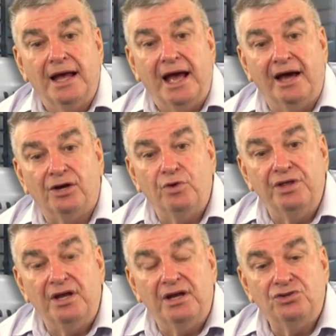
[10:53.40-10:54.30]
How do we
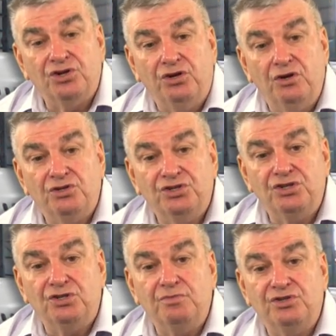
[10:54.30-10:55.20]
then execute
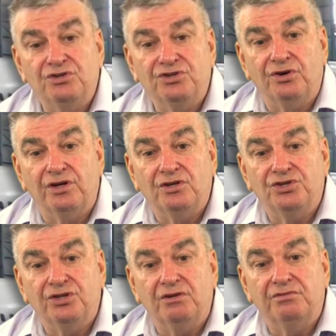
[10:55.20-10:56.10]
systems design
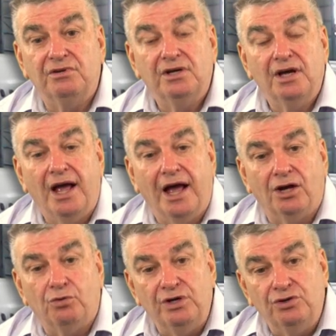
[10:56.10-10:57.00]
itself? How
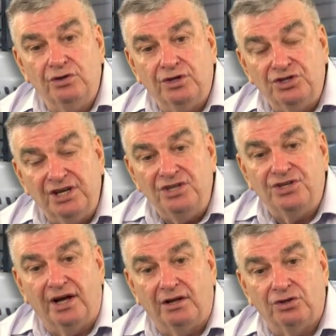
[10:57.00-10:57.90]
do we do the
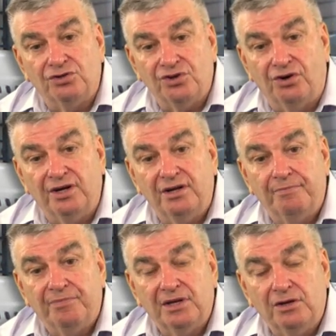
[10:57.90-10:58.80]
detailed design,
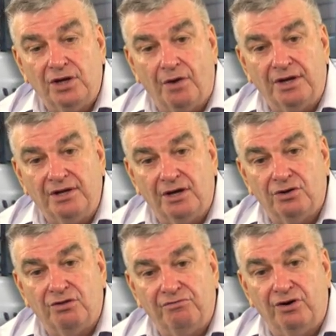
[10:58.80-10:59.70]
going down
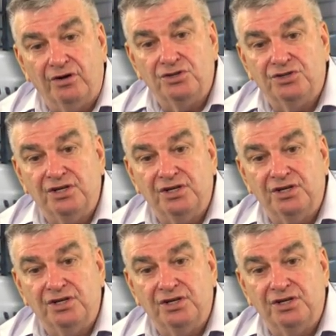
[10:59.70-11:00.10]
to the finest